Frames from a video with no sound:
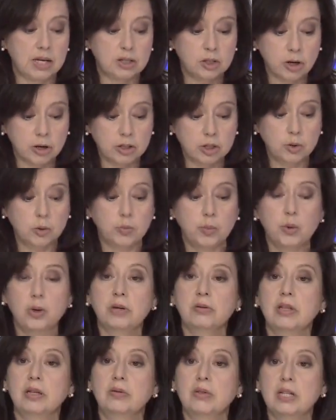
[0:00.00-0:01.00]
It's also
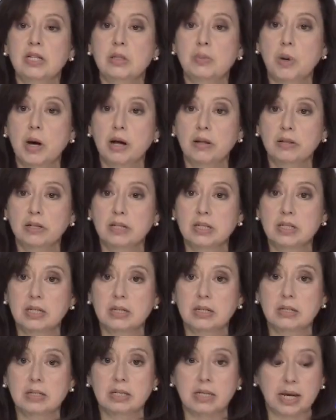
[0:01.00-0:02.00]
important that these
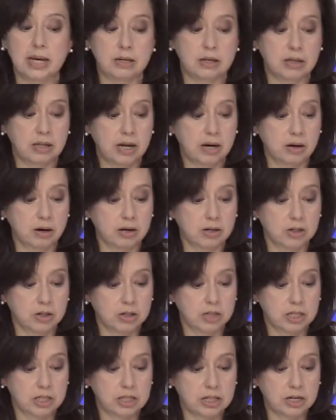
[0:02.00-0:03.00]
policies that are
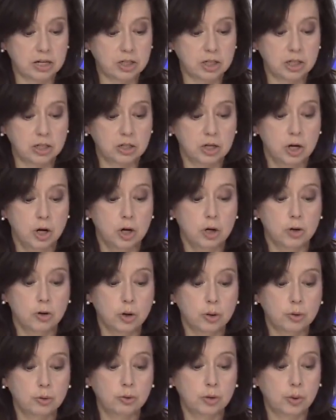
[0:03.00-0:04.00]
under discussion
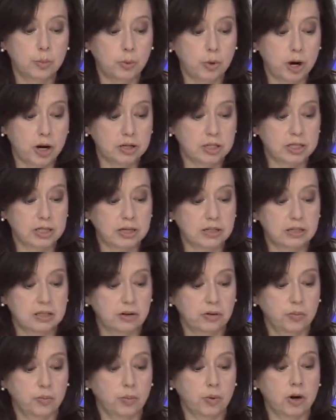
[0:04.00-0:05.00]
go through a
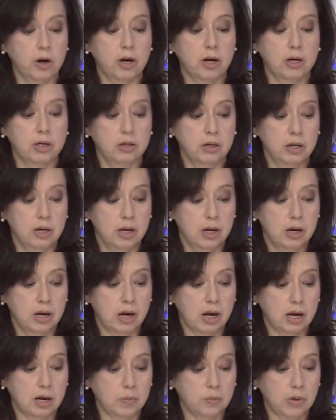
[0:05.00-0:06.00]
process of broad
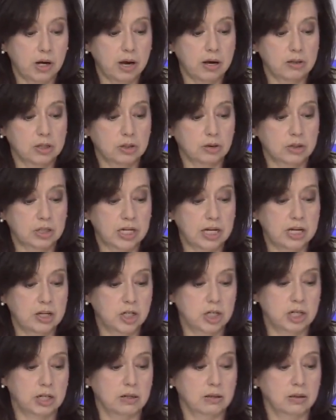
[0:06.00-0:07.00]

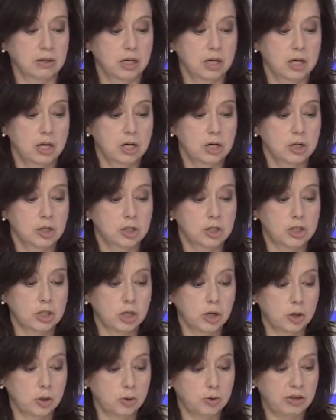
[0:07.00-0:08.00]
consultation
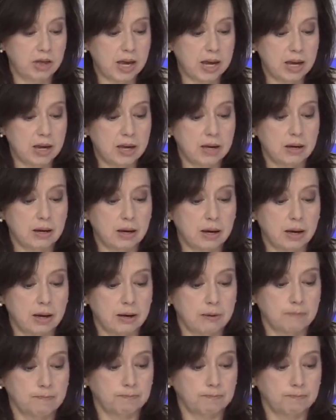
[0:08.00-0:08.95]
so they